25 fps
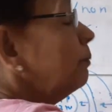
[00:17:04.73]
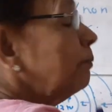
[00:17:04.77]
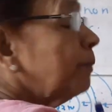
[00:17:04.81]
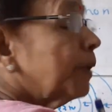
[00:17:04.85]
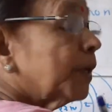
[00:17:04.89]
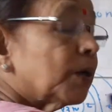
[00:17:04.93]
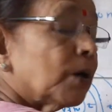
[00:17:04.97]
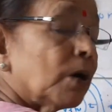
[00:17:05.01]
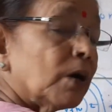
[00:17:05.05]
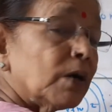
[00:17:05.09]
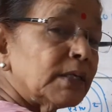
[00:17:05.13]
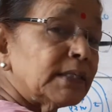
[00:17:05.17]

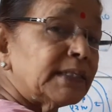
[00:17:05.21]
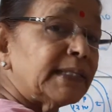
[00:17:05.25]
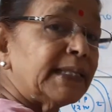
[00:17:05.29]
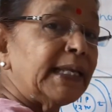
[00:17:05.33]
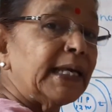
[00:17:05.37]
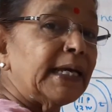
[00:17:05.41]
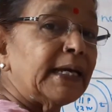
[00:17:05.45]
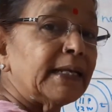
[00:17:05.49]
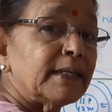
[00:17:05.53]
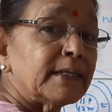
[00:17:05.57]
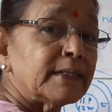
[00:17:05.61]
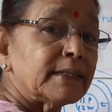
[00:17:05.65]
because
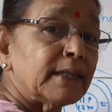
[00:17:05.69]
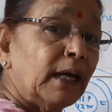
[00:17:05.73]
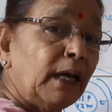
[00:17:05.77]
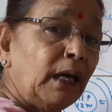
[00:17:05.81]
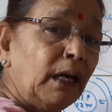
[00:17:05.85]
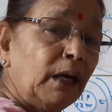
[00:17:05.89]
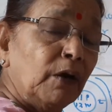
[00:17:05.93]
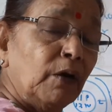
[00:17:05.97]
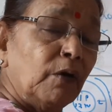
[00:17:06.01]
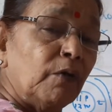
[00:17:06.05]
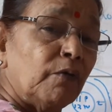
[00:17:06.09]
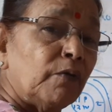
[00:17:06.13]
there is
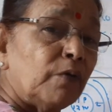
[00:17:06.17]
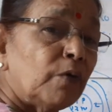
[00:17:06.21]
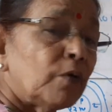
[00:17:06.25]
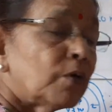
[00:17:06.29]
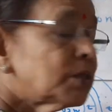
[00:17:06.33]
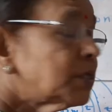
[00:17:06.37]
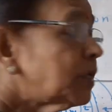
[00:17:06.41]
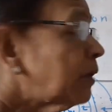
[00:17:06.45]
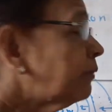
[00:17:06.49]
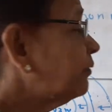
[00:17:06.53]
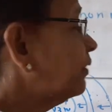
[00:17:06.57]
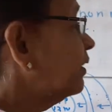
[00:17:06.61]
a
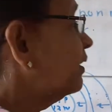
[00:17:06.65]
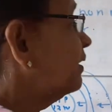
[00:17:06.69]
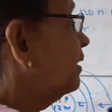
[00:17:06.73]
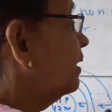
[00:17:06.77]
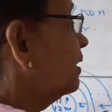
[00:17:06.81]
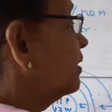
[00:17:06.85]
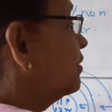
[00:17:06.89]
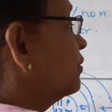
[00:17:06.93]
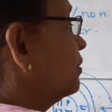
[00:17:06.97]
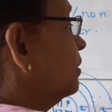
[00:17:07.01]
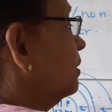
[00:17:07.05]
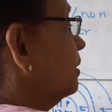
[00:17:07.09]
force of
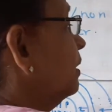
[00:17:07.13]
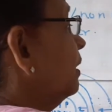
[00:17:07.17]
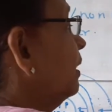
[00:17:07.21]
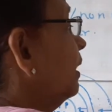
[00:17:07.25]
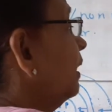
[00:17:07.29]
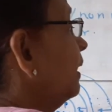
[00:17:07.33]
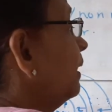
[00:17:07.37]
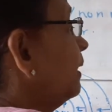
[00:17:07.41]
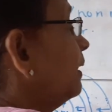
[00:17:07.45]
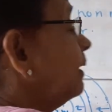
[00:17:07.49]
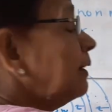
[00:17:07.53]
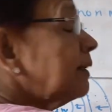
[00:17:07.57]
attraction.
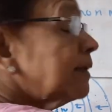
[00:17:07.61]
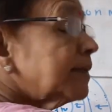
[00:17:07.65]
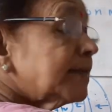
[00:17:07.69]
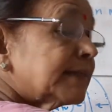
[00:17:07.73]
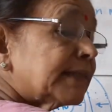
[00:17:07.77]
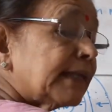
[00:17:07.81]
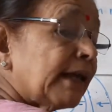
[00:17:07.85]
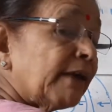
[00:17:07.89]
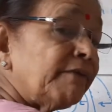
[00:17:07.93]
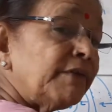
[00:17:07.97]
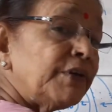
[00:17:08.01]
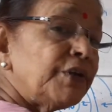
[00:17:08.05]
Here
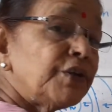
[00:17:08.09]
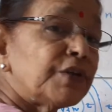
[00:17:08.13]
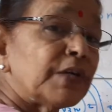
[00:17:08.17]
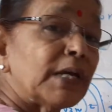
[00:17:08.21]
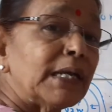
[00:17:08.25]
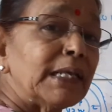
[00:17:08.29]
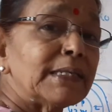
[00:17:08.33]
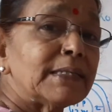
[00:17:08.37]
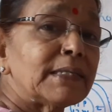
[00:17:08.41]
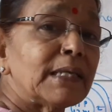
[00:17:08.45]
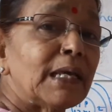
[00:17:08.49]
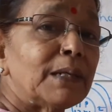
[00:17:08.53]
7
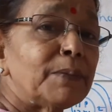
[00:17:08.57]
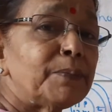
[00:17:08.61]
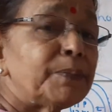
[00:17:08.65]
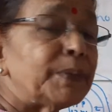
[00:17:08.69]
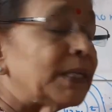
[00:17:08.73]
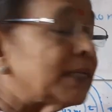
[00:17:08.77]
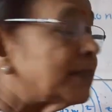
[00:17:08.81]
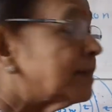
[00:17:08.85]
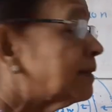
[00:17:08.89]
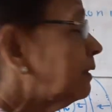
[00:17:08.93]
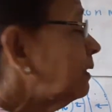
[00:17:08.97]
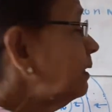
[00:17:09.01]
shells are
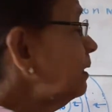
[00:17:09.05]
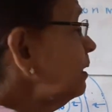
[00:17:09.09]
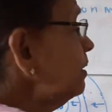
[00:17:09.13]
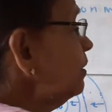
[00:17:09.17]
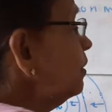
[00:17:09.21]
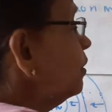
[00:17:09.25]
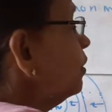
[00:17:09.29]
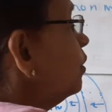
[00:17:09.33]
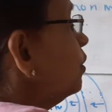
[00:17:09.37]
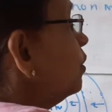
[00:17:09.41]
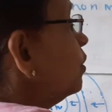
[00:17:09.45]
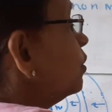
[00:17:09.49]

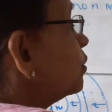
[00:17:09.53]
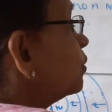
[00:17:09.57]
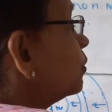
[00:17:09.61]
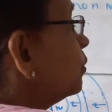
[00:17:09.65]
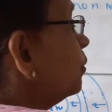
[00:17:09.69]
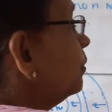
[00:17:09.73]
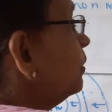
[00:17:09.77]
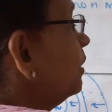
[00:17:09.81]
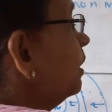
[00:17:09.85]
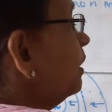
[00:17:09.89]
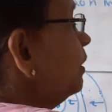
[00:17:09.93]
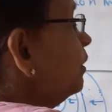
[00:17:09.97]
present,
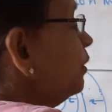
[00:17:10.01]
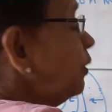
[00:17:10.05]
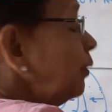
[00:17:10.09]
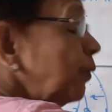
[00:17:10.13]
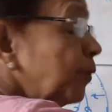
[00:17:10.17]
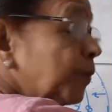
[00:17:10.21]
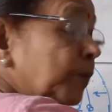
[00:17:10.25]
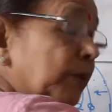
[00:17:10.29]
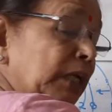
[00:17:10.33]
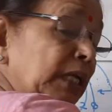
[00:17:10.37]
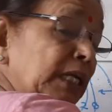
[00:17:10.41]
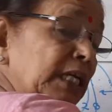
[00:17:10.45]
so the
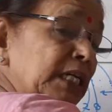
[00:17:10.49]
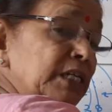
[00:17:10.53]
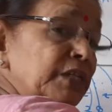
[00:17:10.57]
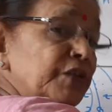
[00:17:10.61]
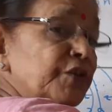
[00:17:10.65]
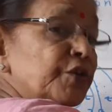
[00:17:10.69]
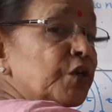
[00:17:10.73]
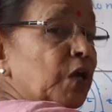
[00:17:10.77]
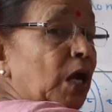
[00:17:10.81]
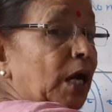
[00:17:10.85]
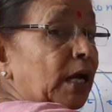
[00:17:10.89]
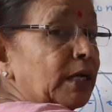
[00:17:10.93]
nuclear
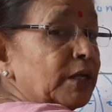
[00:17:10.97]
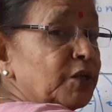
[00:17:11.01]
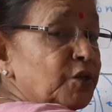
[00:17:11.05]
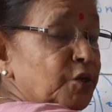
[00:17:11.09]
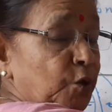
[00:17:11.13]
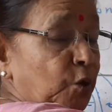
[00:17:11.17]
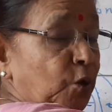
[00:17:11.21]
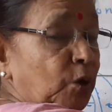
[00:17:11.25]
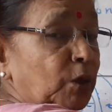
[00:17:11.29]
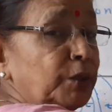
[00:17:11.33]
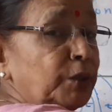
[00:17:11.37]
charge or